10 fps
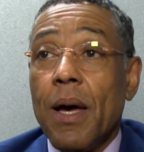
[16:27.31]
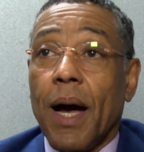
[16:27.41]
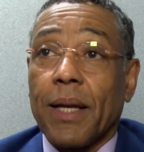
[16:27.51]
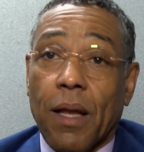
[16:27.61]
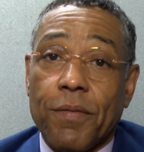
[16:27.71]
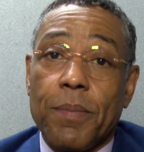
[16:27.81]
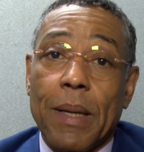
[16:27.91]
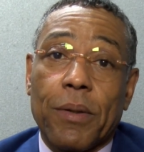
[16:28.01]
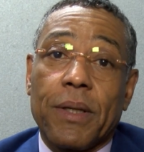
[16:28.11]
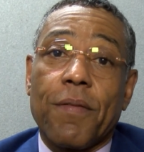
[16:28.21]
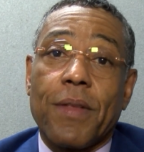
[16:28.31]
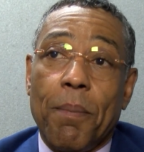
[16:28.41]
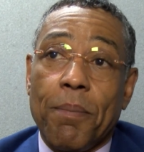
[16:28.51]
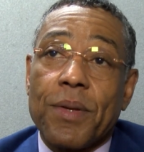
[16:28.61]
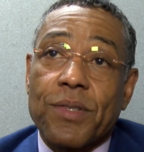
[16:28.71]
I'd love to be able to give
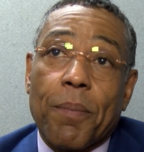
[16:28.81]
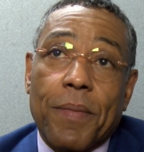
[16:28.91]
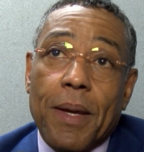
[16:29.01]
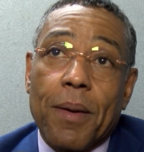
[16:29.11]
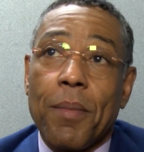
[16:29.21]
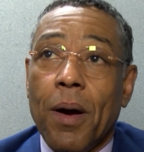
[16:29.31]
them something,